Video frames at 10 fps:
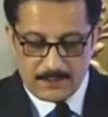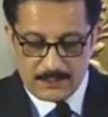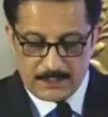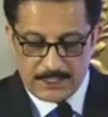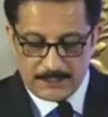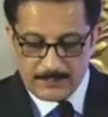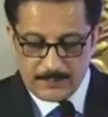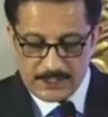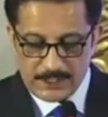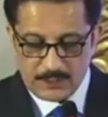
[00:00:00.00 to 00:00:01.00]
that the
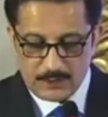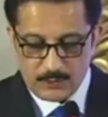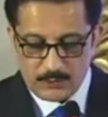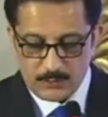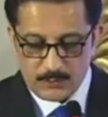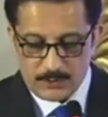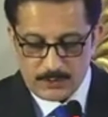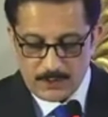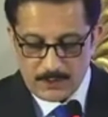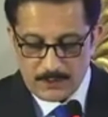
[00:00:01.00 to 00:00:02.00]
person who use
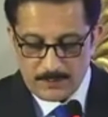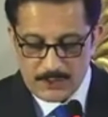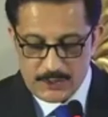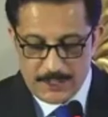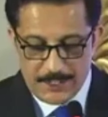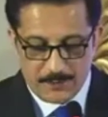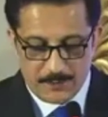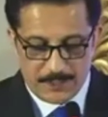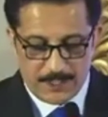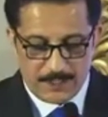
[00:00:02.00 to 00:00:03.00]
pejorative
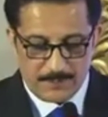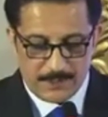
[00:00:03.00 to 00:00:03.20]
terms